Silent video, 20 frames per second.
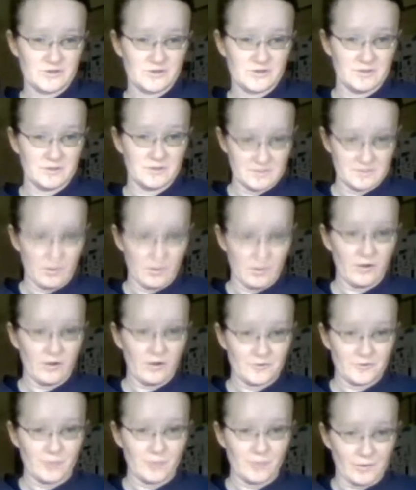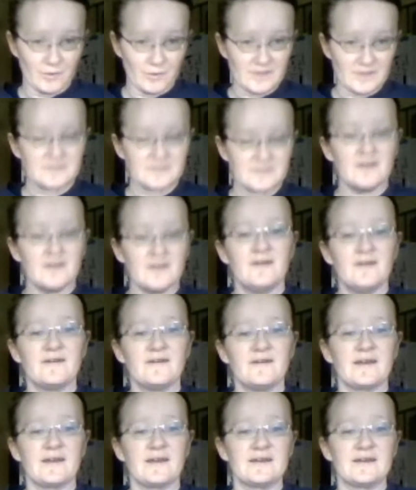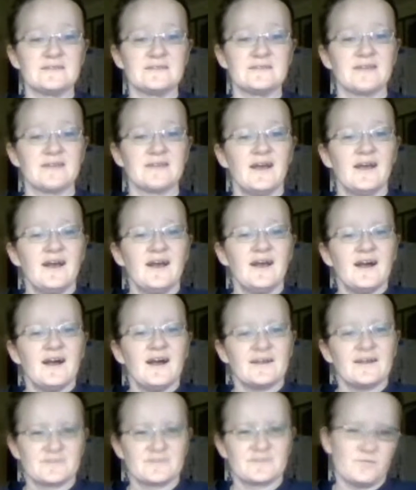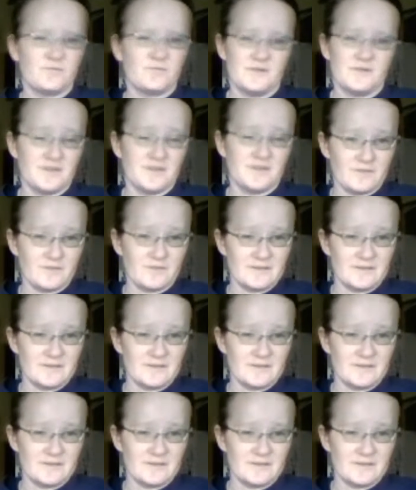It's also boneless, and I said, well, what's the difference?